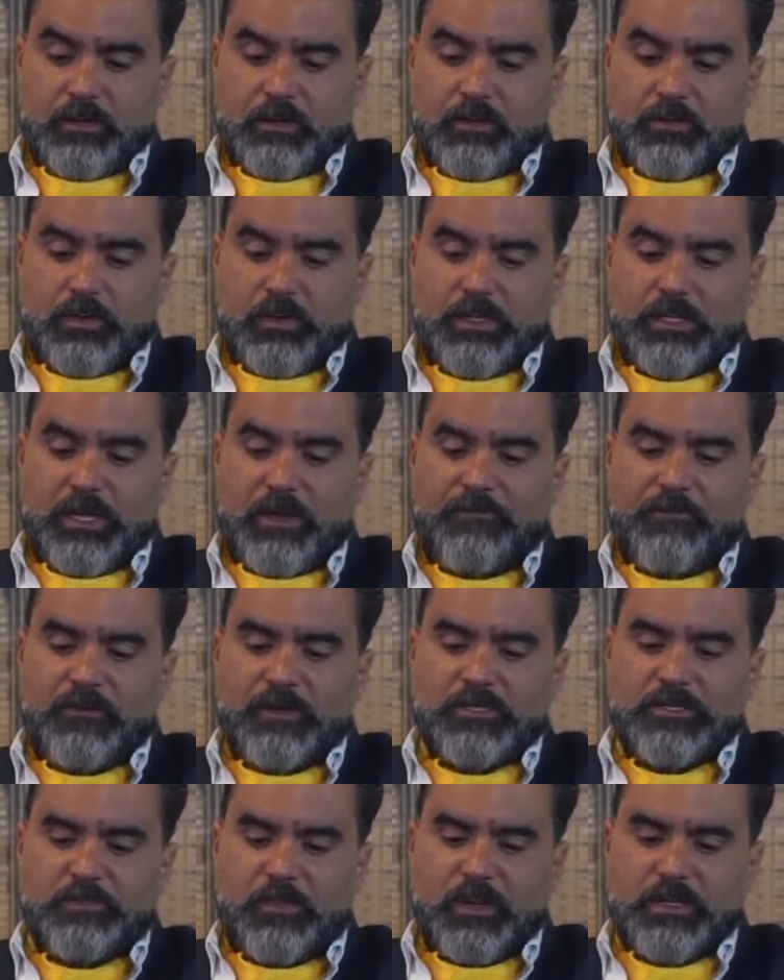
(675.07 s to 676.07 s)
we
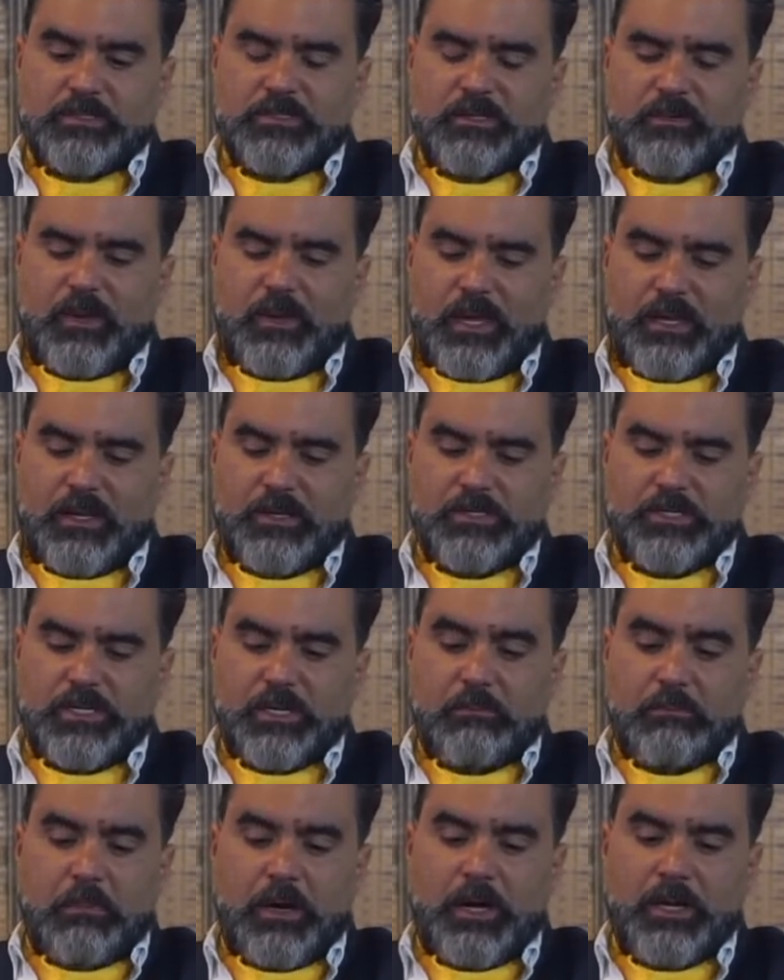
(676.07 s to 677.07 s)
definitely spent some energy
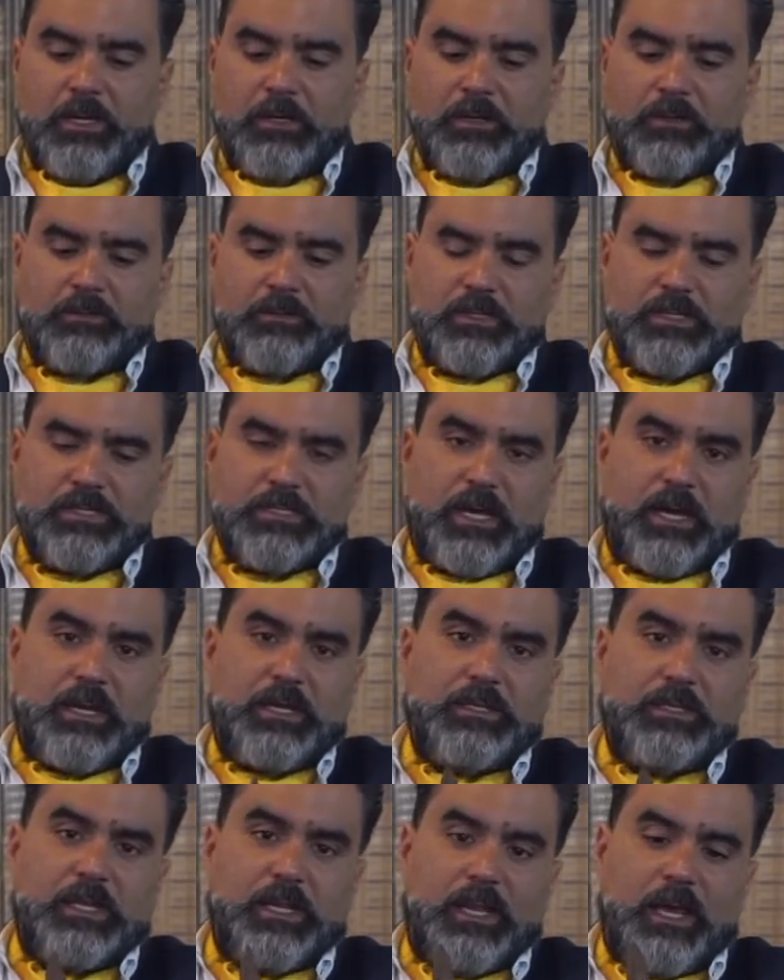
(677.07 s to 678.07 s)
and money on
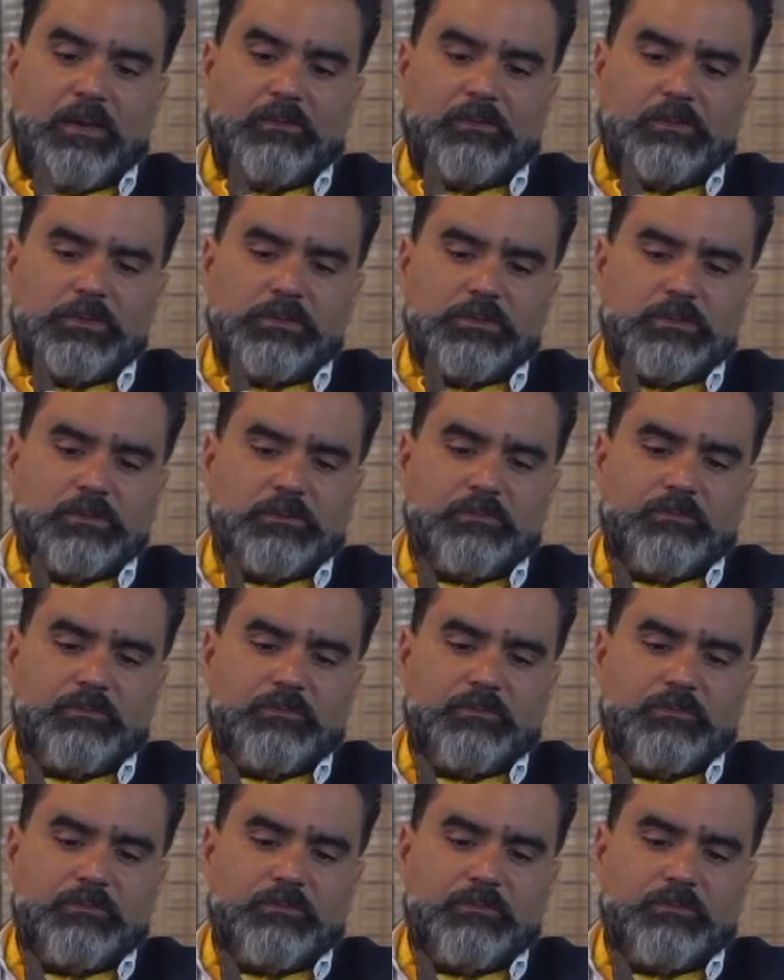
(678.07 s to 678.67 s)
designing the labels.